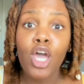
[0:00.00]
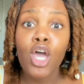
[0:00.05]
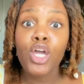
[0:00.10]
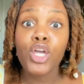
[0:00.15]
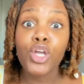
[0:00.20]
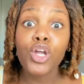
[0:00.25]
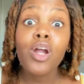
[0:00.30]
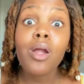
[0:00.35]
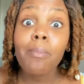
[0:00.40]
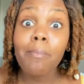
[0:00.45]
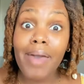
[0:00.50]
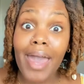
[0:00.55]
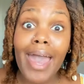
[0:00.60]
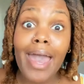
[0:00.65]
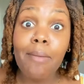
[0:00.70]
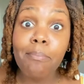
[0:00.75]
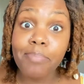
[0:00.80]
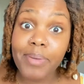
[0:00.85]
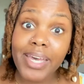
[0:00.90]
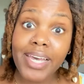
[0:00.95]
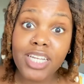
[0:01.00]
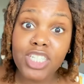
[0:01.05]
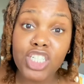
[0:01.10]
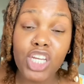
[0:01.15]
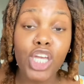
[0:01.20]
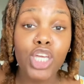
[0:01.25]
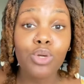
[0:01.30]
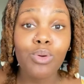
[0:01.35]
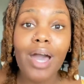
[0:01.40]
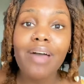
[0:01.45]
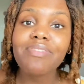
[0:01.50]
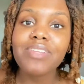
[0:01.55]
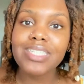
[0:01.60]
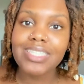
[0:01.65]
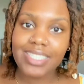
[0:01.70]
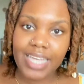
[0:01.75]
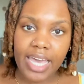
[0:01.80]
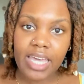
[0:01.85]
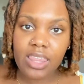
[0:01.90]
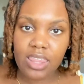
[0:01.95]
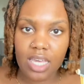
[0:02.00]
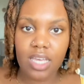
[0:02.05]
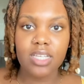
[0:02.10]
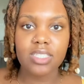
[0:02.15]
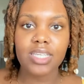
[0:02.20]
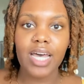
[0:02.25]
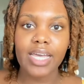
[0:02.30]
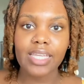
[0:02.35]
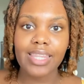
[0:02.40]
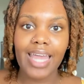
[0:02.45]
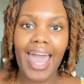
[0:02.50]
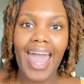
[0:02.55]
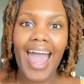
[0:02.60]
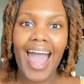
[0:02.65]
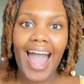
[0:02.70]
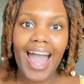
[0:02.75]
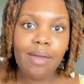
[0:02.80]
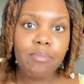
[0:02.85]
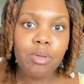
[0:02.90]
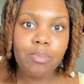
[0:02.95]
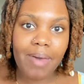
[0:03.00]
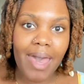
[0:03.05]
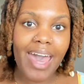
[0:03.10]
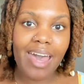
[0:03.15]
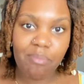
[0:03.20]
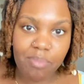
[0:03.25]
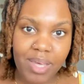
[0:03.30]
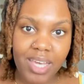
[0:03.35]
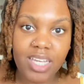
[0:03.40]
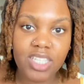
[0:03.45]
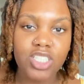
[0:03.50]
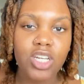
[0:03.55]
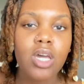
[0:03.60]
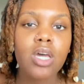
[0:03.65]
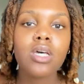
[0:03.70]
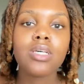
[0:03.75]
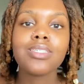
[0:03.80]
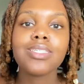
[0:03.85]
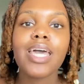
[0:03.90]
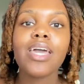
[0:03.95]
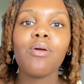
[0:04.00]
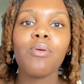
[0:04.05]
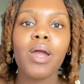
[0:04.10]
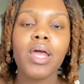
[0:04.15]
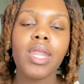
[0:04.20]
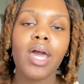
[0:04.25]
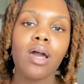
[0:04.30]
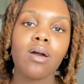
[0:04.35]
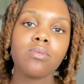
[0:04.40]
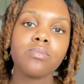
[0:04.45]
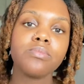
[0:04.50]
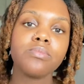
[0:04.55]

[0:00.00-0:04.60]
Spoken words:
you're a bad bitch, and you have to say things like that. I'm a bad bitch. Say it right now.